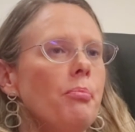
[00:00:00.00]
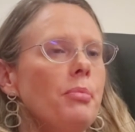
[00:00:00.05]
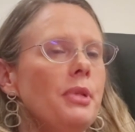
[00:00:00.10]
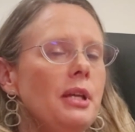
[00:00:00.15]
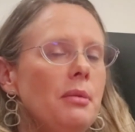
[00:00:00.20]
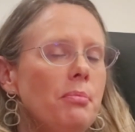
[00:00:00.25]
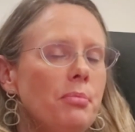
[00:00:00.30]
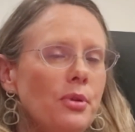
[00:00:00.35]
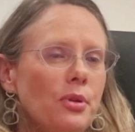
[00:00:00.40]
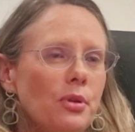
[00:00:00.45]

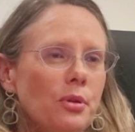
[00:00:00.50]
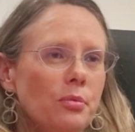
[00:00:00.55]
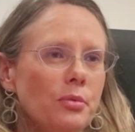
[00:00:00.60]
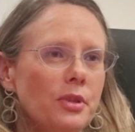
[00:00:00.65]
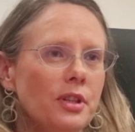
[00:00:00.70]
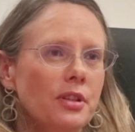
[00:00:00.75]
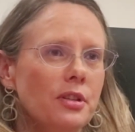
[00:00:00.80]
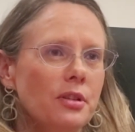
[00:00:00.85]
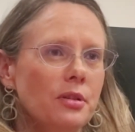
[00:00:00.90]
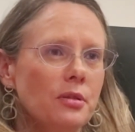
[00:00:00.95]
people
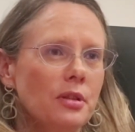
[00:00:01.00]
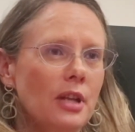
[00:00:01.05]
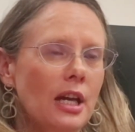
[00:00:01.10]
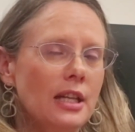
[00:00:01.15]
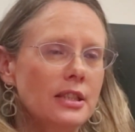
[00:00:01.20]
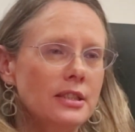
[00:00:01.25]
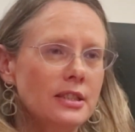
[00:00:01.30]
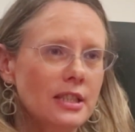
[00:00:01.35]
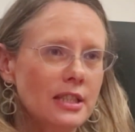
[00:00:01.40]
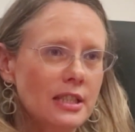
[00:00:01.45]
with
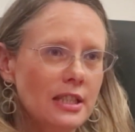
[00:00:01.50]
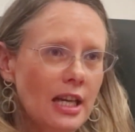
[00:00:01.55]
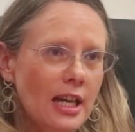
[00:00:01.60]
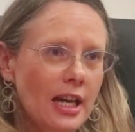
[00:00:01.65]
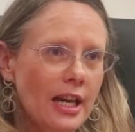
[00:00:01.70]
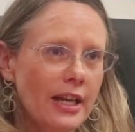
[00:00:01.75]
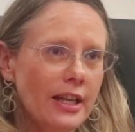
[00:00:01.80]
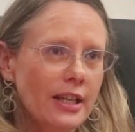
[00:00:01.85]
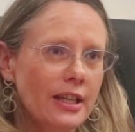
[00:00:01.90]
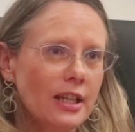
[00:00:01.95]

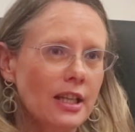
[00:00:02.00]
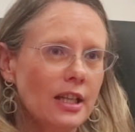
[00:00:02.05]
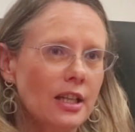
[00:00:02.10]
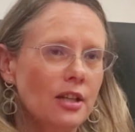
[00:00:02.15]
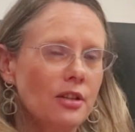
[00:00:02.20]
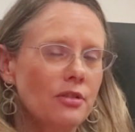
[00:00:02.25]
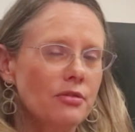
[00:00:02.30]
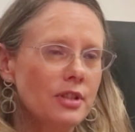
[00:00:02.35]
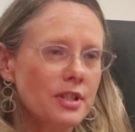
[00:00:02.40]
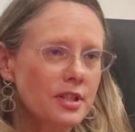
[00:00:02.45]

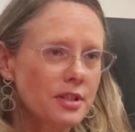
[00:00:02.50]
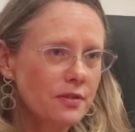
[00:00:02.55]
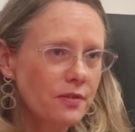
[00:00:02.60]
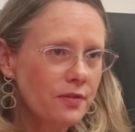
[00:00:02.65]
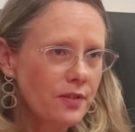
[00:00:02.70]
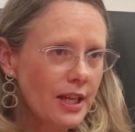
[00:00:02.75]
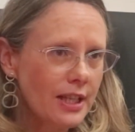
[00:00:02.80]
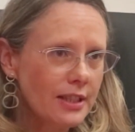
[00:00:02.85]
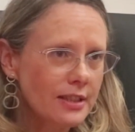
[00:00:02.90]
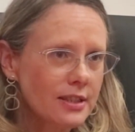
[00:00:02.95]
underlying risk
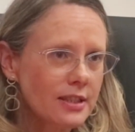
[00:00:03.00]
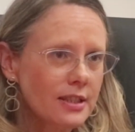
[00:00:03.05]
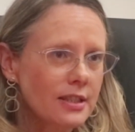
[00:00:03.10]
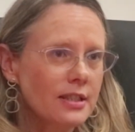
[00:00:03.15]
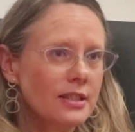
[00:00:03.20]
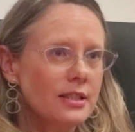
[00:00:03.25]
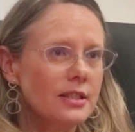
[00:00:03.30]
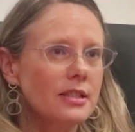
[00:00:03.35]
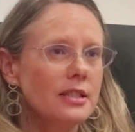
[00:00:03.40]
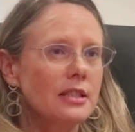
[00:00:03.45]

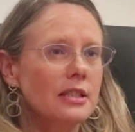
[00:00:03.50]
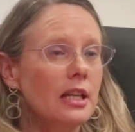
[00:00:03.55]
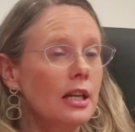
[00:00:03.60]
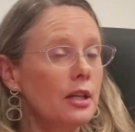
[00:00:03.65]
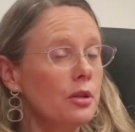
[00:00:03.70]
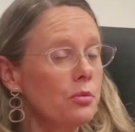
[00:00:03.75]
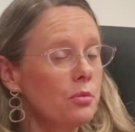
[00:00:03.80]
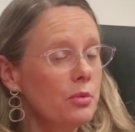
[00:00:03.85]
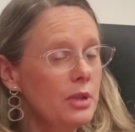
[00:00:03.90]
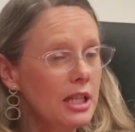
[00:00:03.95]
factors
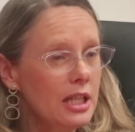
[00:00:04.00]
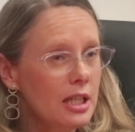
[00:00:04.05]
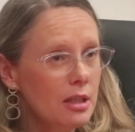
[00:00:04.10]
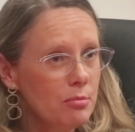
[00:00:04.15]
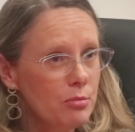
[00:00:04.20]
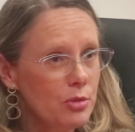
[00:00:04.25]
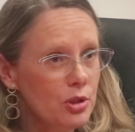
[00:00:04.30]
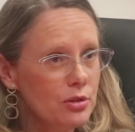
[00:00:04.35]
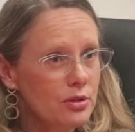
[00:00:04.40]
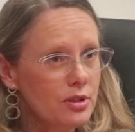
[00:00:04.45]
like weak
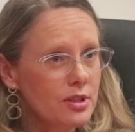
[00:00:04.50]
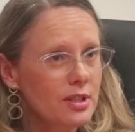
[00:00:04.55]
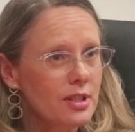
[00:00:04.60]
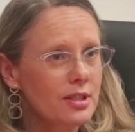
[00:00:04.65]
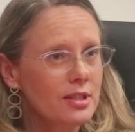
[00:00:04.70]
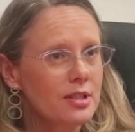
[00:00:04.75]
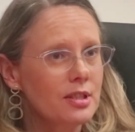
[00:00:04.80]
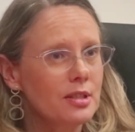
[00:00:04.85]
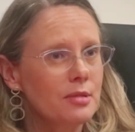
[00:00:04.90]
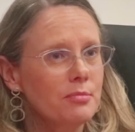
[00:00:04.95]
immune
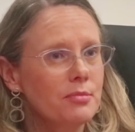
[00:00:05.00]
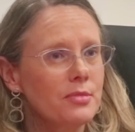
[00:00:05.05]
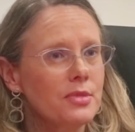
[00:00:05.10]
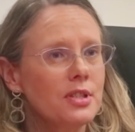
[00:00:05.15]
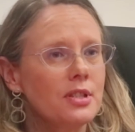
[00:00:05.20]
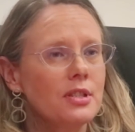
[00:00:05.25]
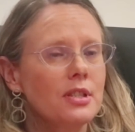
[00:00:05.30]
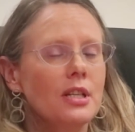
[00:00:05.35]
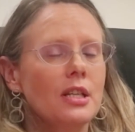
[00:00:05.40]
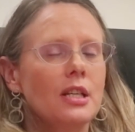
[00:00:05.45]

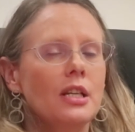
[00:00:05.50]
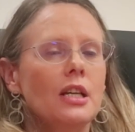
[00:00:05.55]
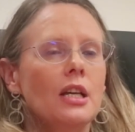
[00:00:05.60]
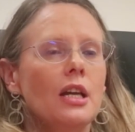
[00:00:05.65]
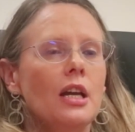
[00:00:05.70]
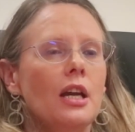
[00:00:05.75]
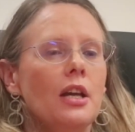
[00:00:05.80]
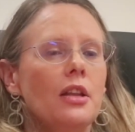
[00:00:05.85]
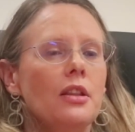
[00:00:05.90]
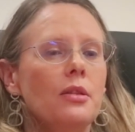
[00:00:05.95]
systems,
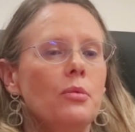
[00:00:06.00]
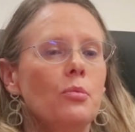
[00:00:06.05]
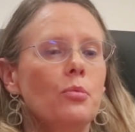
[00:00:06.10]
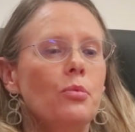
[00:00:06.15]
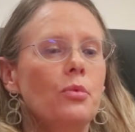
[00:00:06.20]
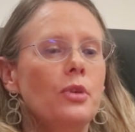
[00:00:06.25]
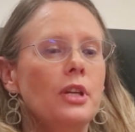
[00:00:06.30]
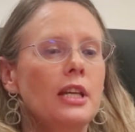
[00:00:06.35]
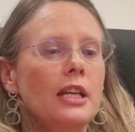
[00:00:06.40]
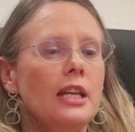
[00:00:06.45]

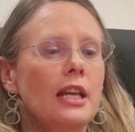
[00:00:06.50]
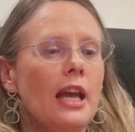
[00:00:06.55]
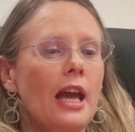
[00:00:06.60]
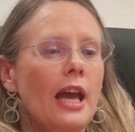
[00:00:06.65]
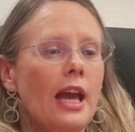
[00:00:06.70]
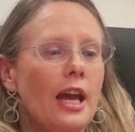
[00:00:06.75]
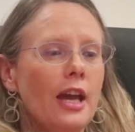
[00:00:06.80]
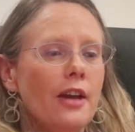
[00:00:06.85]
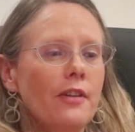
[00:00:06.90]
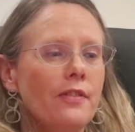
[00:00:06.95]
we
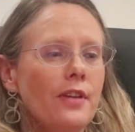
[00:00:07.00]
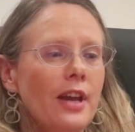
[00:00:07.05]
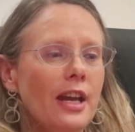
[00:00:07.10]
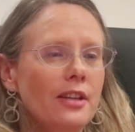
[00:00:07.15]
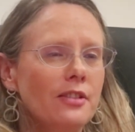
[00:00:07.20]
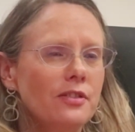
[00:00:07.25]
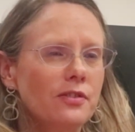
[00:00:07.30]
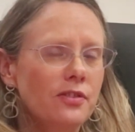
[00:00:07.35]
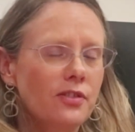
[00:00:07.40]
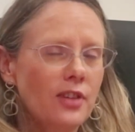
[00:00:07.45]
have
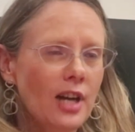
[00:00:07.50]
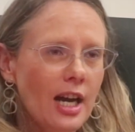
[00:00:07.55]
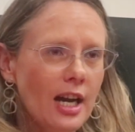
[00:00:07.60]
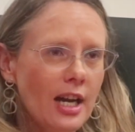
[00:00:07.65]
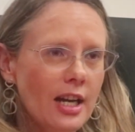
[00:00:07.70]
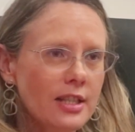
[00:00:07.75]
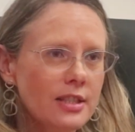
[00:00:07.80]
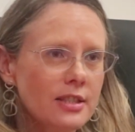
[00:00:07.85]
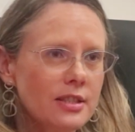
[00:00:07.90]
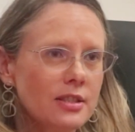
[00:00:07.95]

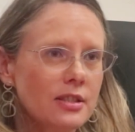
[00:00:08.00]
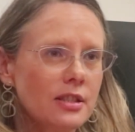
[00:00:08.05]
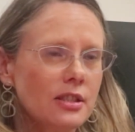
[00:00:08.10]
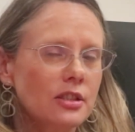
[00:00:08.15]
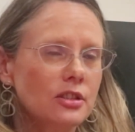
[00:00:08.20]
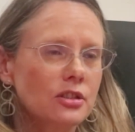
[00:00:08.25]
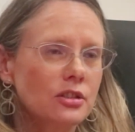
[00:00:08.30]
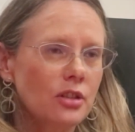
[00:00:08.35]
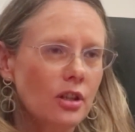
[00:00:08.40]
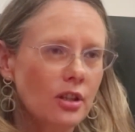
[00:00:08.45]
advised
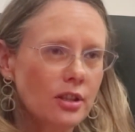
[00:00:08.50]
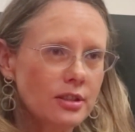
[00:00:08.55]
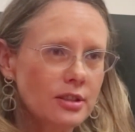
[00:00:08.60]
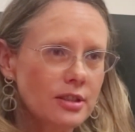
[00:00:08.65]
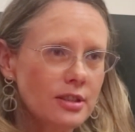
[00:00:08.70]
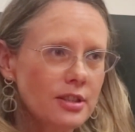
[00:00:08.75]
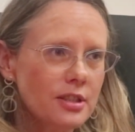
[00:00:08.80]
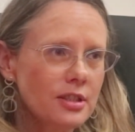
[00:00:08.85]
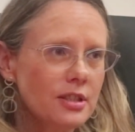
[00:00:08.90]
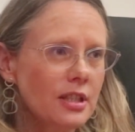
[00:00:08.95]

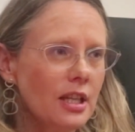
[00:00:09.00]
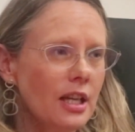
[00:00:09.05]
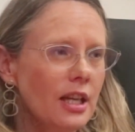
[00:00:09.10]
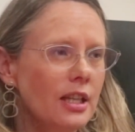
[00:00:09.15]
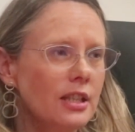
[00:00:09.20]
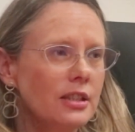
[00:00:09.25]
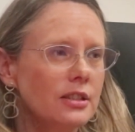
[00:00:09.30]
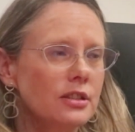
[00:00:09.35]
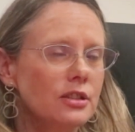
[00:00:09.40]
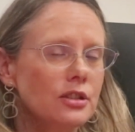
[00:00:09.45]
doctors
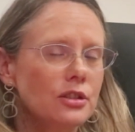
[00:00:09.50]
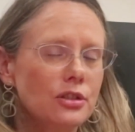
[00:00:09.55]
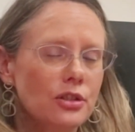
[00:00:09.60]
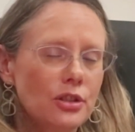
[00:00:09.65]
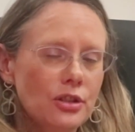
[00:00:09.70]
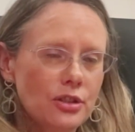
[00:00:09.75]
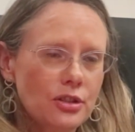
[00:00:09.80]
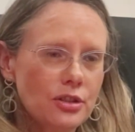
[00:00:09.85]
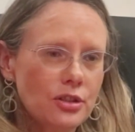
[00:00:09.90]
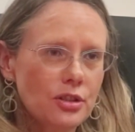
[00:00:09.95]
and
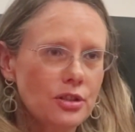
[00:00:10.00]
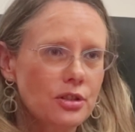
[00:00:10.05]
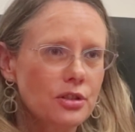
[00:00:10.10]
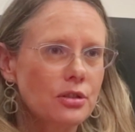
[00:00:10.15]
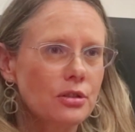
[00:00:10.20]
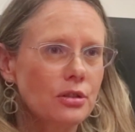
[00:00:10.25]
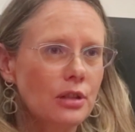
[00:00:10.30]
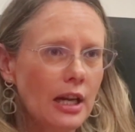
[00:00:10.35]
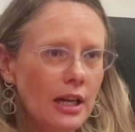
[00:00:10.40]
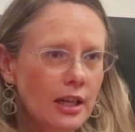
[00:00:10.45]

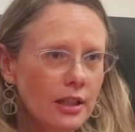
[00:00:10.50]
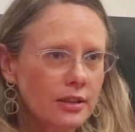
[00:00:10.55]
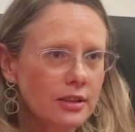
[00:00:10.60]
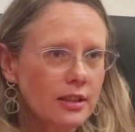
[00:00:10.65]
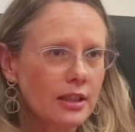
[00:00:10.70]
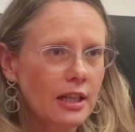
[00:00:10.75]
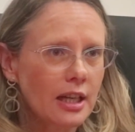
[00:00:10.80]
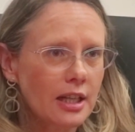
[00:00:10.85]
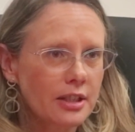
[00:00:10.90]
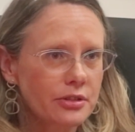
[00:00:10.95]
nurses
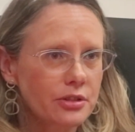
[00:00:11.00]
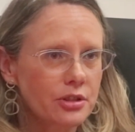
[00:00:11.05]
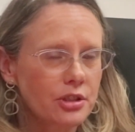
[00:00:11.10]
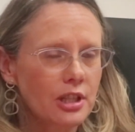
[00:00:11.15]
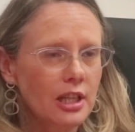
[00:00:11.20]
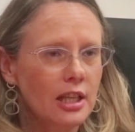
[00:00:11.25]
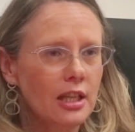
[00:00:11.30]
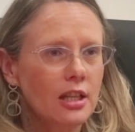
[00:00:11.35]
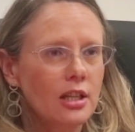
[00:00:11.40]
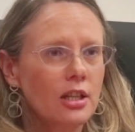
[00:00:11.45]
throughout the
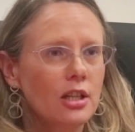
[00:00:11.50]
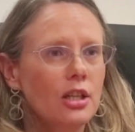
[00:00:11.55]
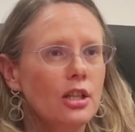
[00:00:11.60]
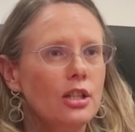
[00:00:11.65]
country